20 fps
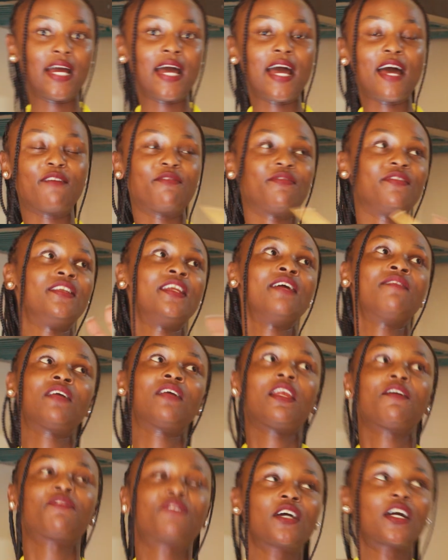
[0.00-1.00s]
I have never
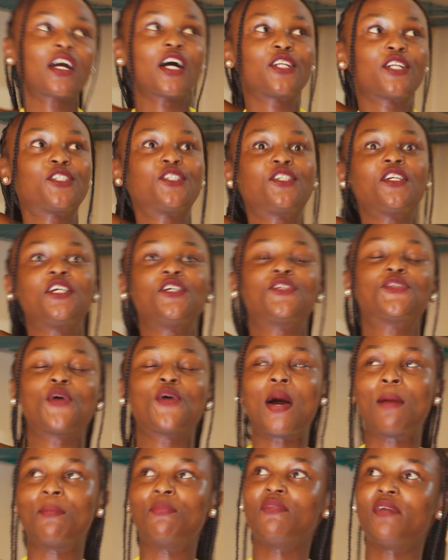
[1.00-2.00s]
left the country,
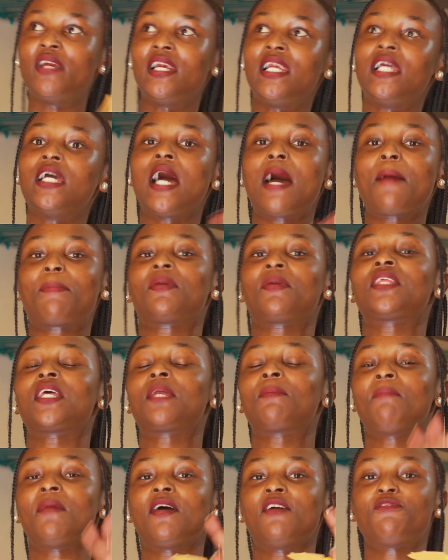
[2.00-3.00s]
so I'm really happy
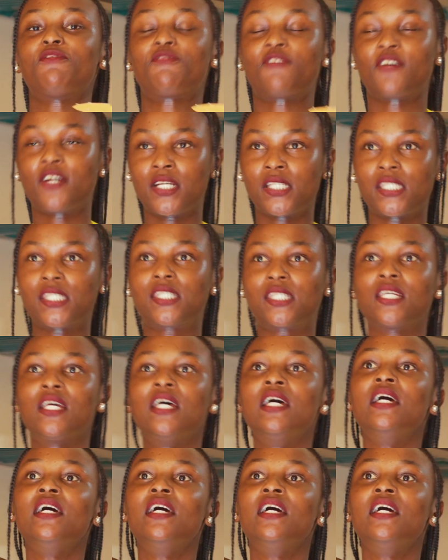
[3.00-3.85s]
that my first